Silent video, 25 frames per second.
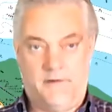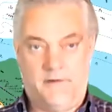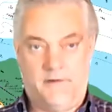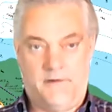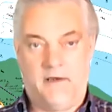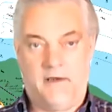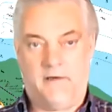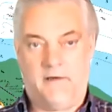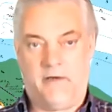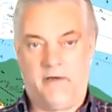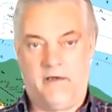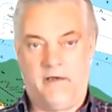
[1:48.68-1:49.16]

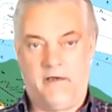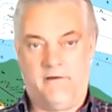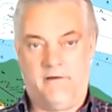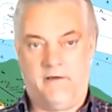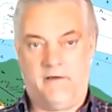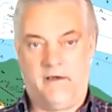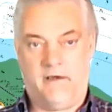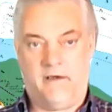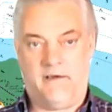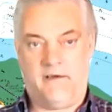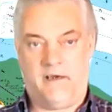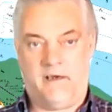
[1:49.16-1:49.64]
fair to
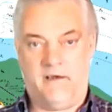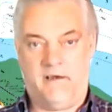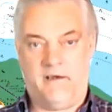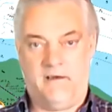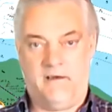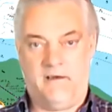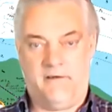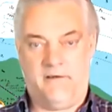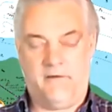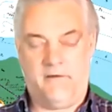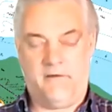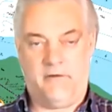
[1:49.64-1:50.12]
say, Daniel,
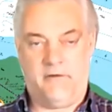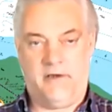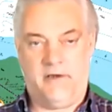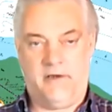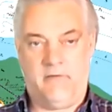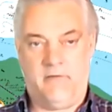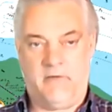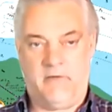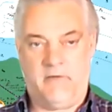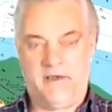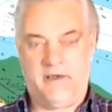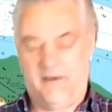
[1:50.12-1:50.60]
it's not you
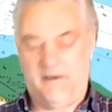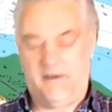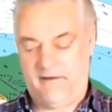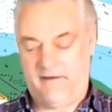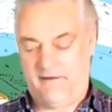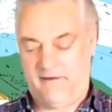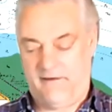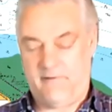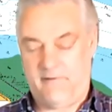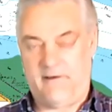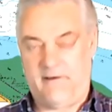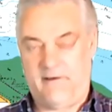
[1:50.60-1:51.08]
making
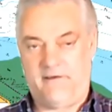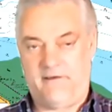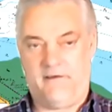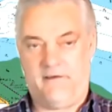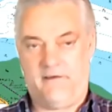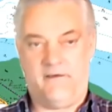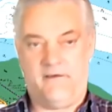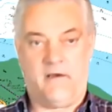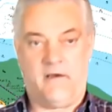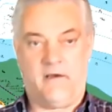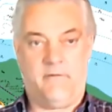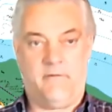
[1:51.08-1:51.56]
these
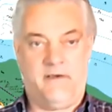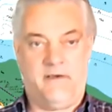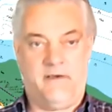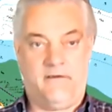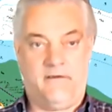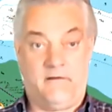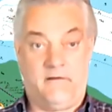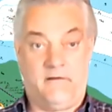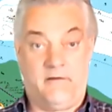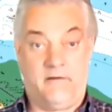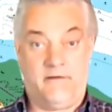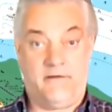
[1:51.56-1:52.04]
questions up. These are
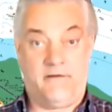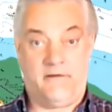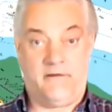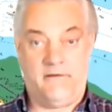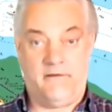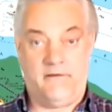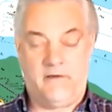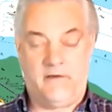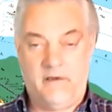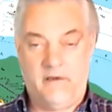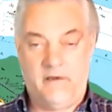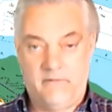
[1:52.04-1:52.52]
questions
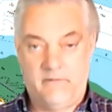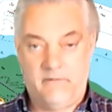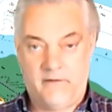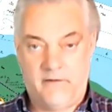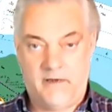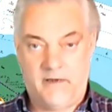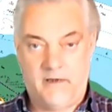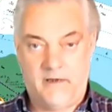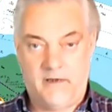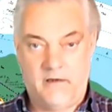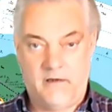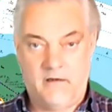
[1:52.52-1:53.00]
that you've
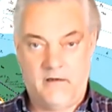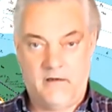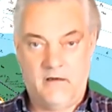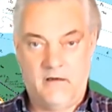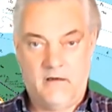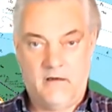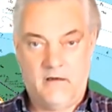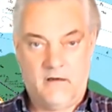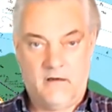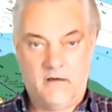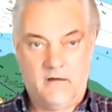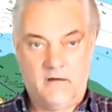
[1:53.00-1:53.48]
taken
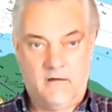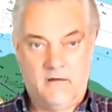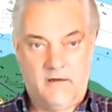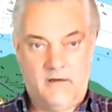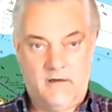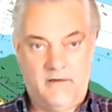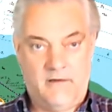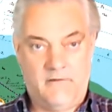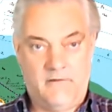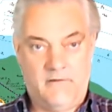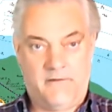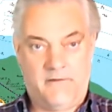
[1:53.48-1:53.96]

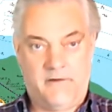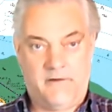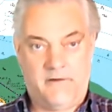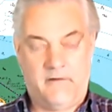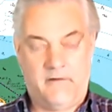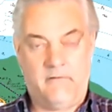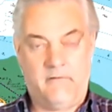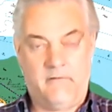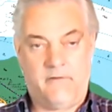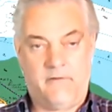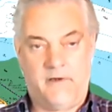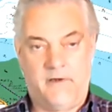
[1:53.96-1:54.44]
in your
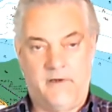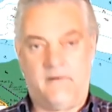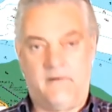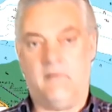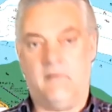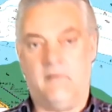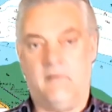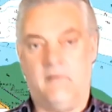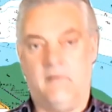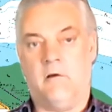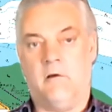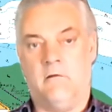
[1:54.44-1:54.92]
student-facing
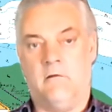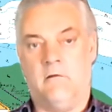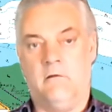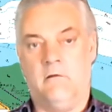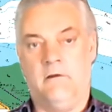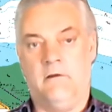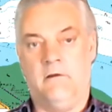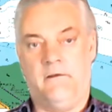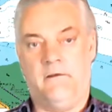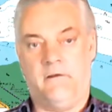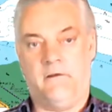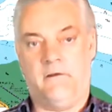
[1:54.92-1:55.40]
role as,